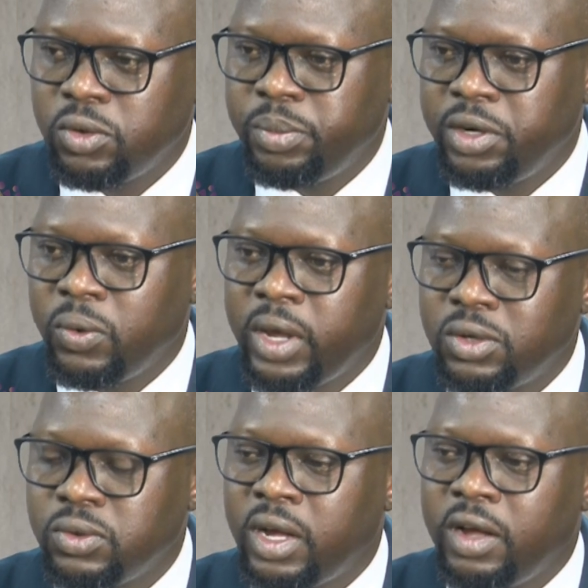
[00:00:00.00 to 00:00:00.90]
you'll be
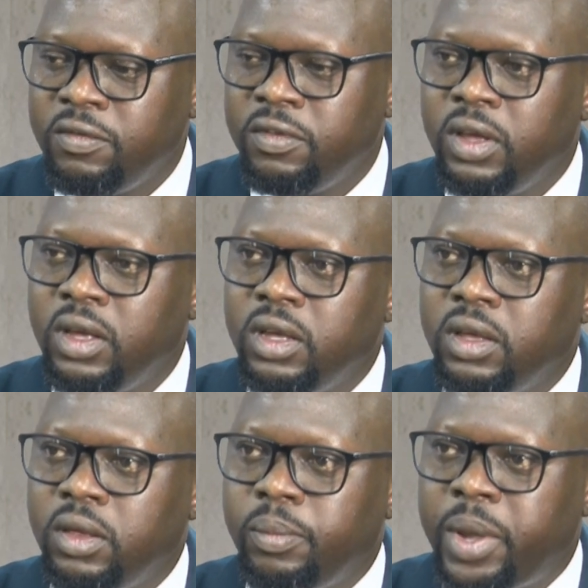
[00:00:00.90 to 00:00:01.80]
required to have
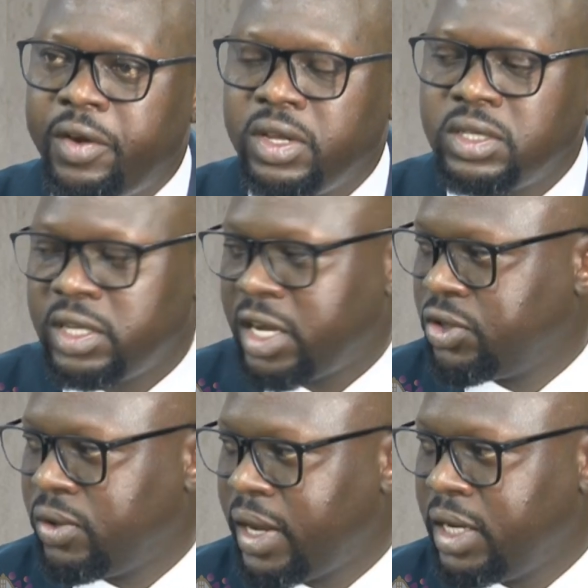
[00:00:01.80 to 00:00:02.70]
your parents'
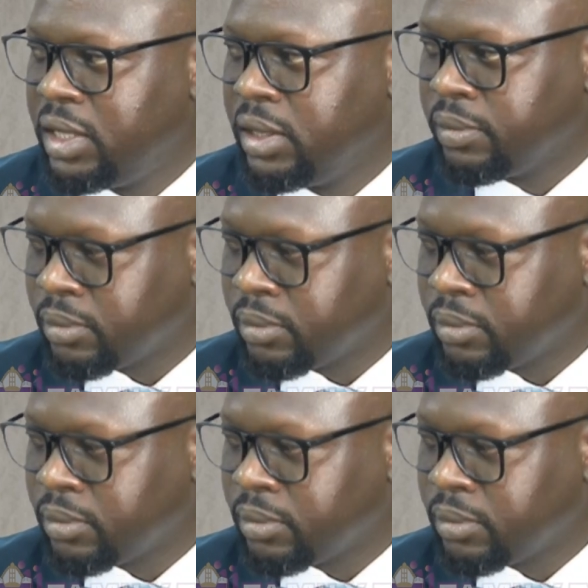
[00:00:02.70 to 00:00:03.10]
national ID.